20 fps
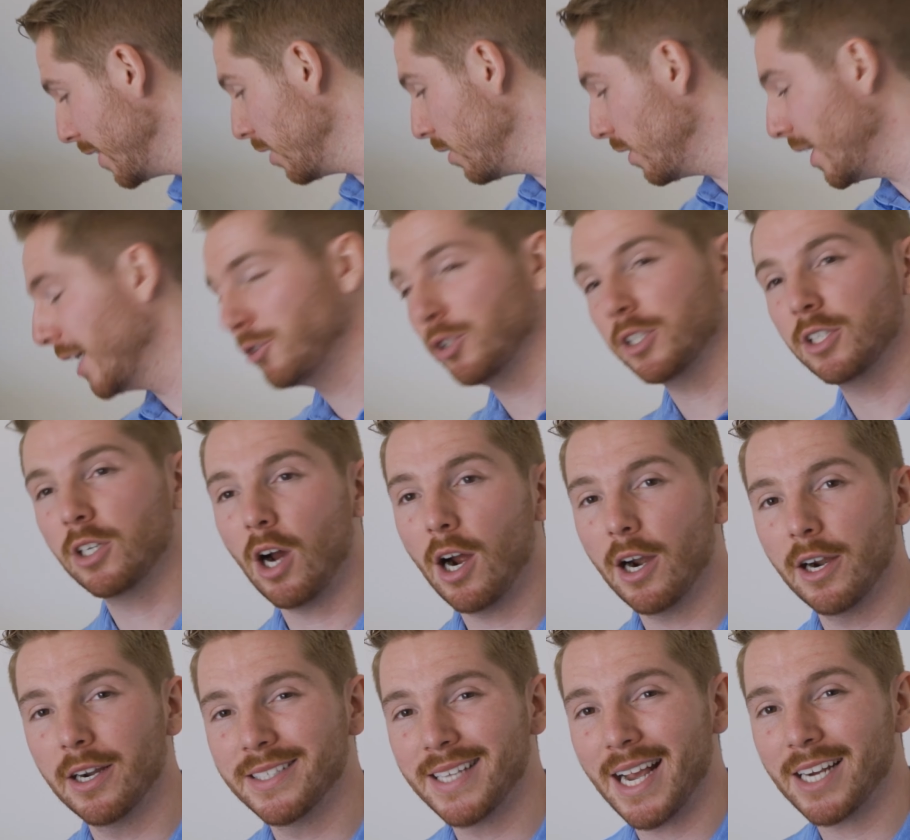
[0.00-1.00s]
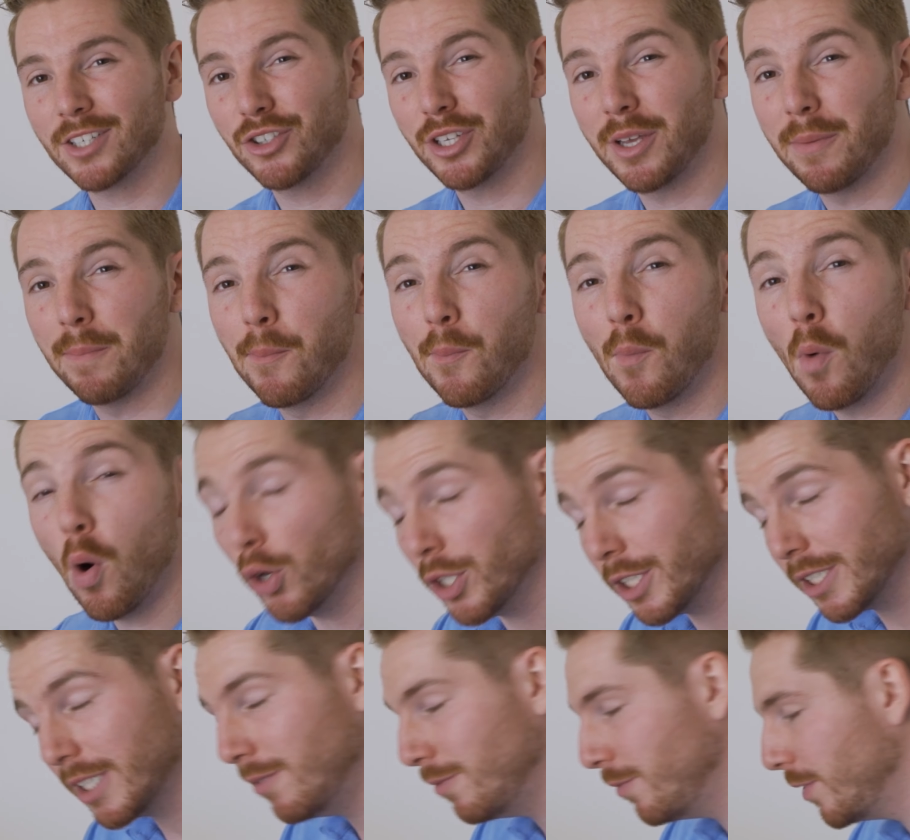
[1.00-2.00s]
an electric car is actually more
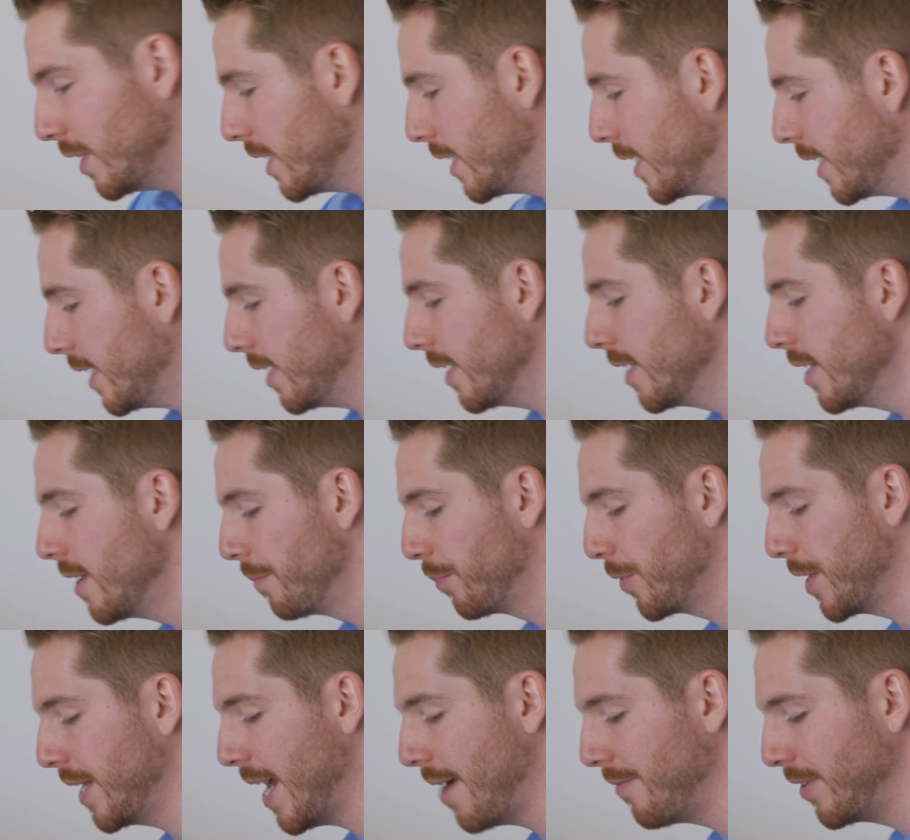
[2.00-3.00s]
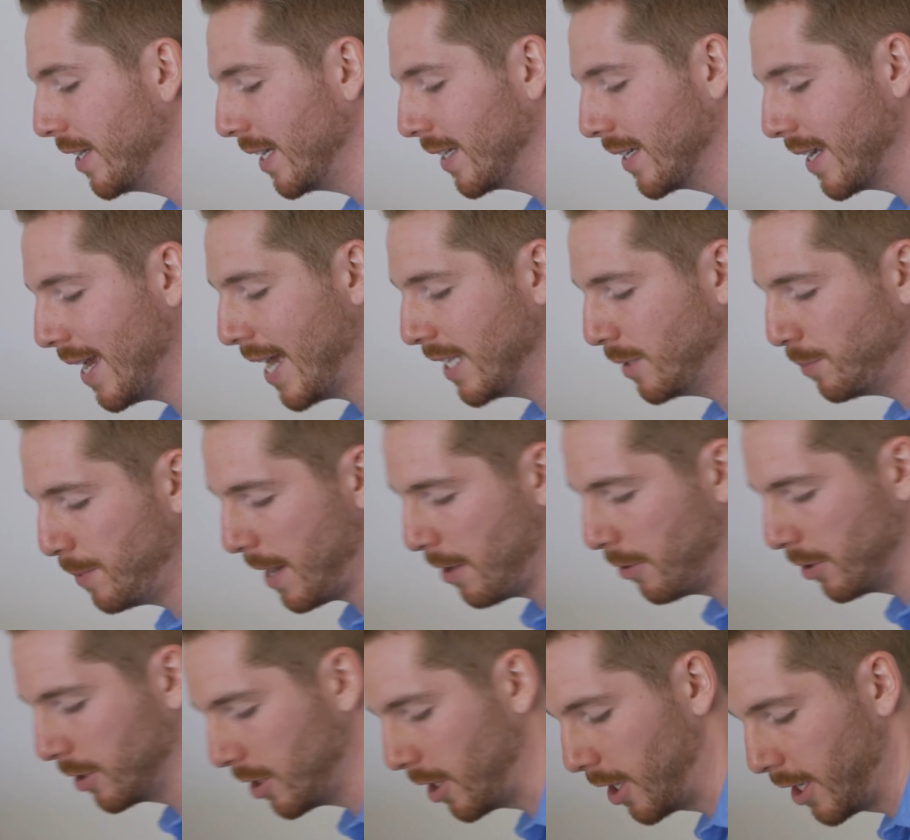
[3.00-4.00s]
convenient than having a
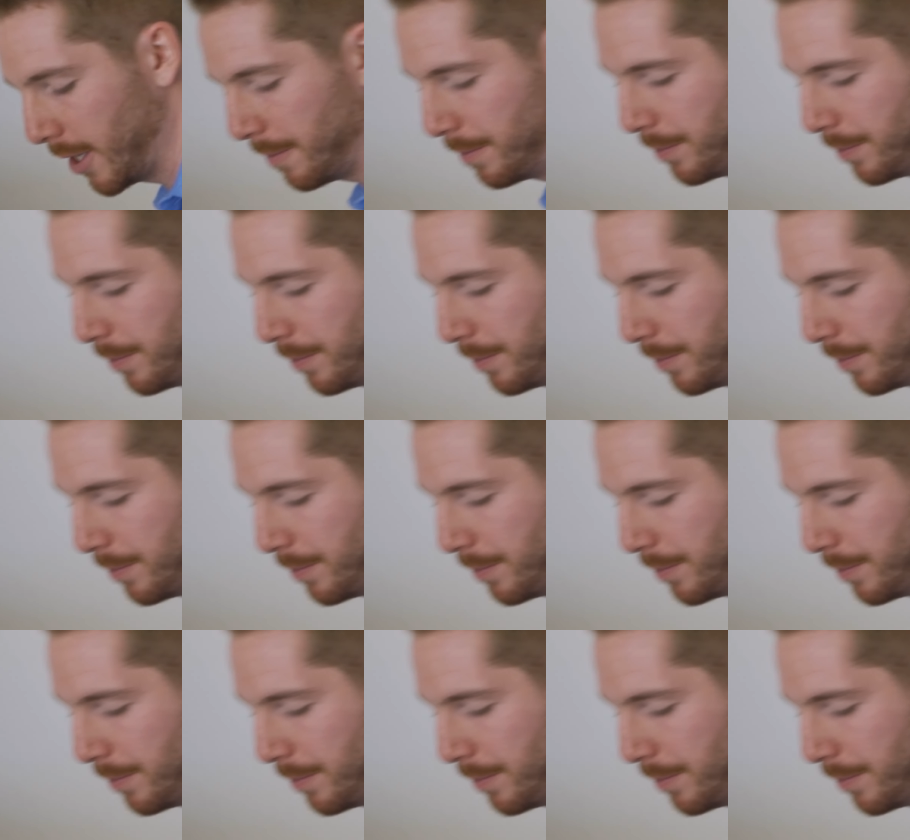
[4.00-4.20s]
gas-powered car,